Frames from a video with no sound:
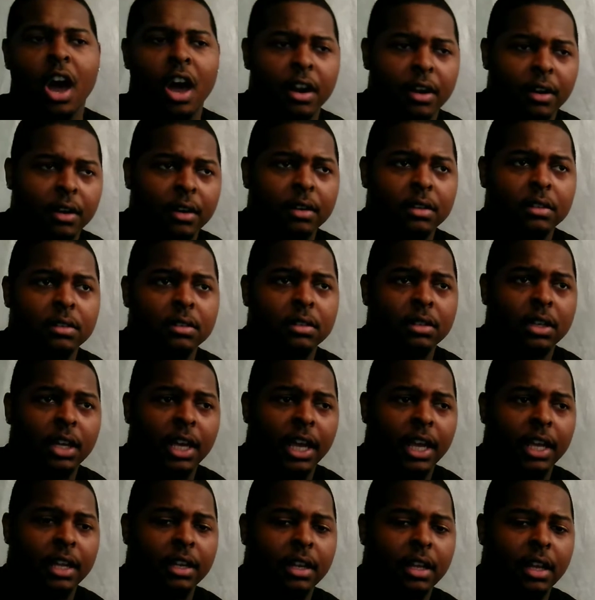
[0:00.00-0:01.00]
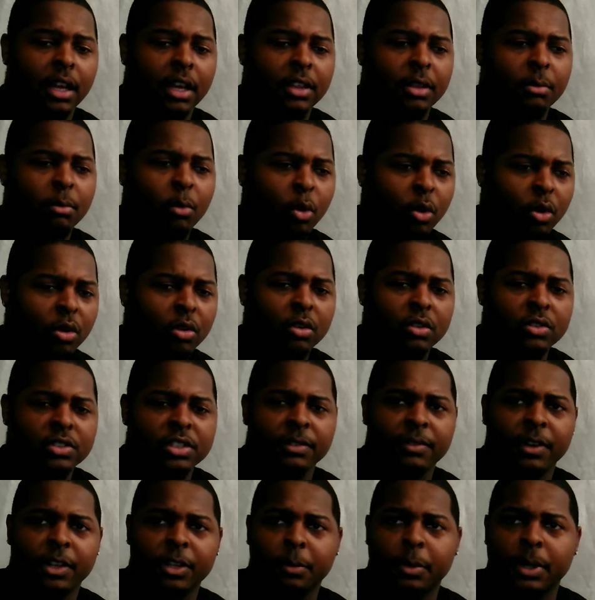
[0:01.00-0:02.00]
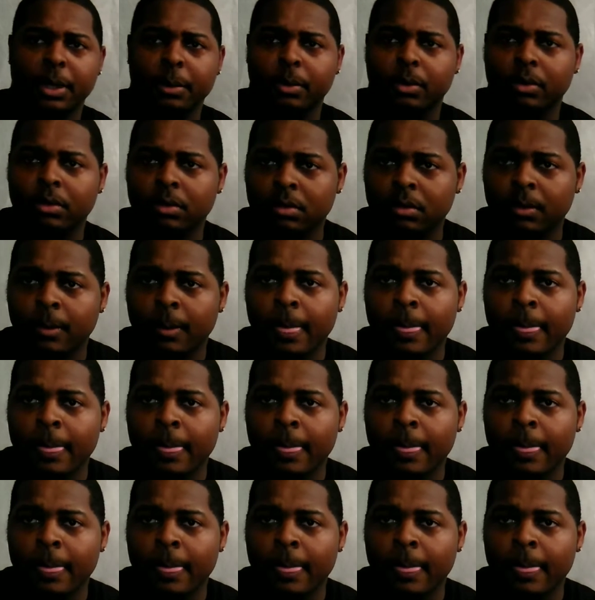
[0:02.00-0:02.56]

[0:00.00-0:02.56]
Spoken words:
honor and the morals of other people.